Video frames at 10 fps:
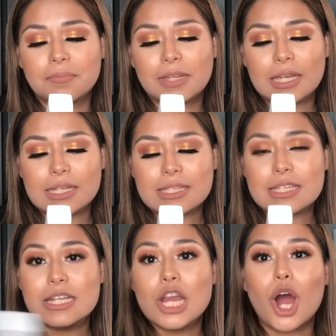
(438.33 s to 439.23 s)
It's
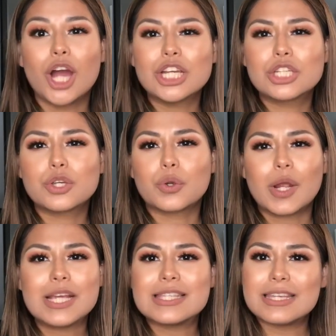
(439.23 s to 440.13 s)
not
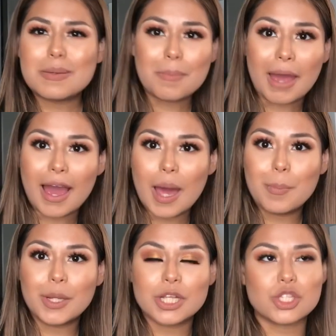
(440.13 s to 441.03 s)
crazy matte,
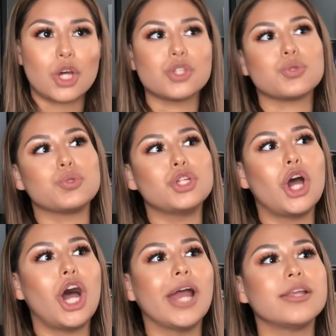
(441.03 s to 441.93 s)
but it's also
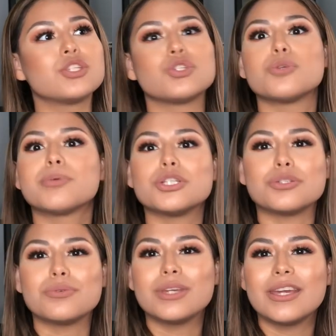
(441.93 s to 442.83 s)
not super
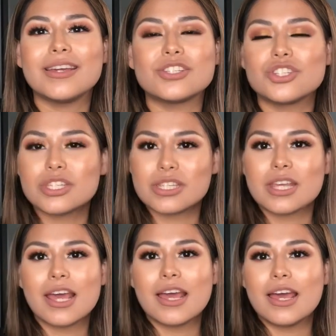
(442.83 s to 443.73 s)
dewy. It's just
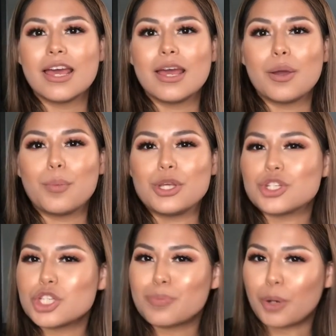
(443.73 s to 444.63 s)

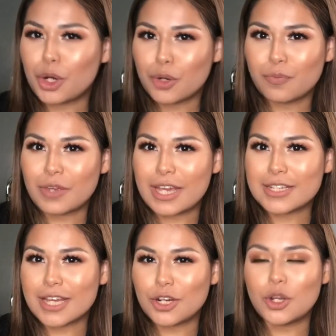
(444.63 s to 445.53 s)

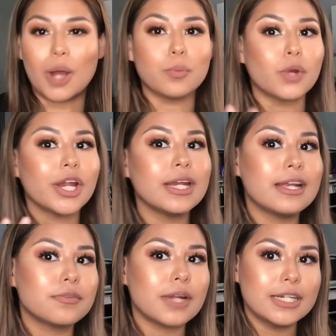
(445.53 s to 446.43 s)
perfect. I don't know. I'm wearing
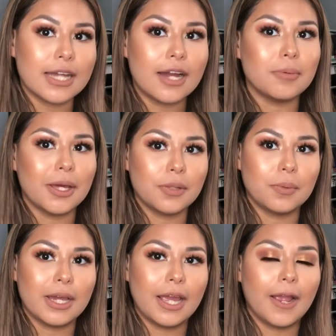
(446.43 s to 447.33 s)
it right now, by the
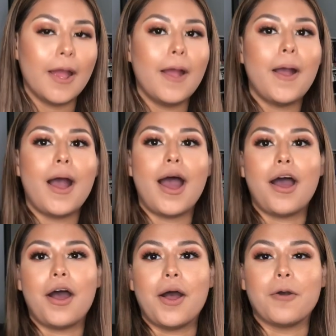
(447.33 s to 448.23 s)
way.
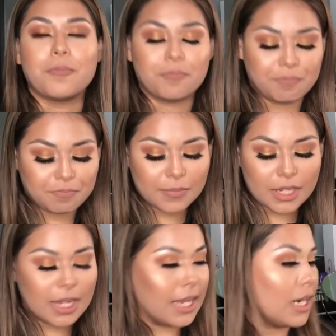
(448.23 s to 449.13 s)
And
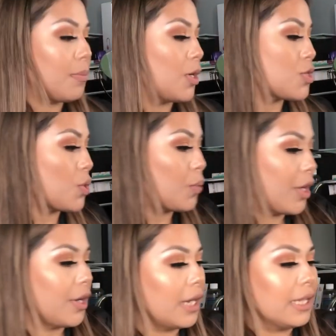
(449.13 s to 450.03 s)
I'm also
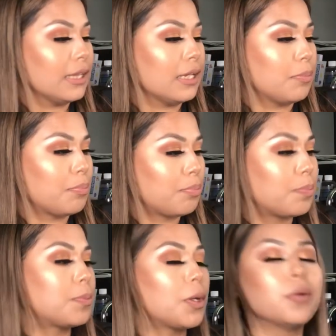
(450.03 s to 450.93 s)
wearing the
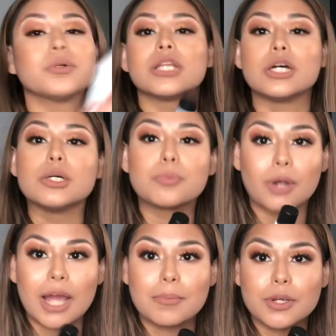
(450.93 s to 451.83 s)
Pro Glow
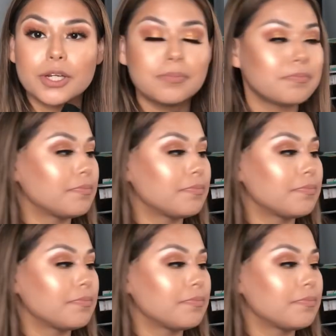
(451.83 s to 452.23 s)
primer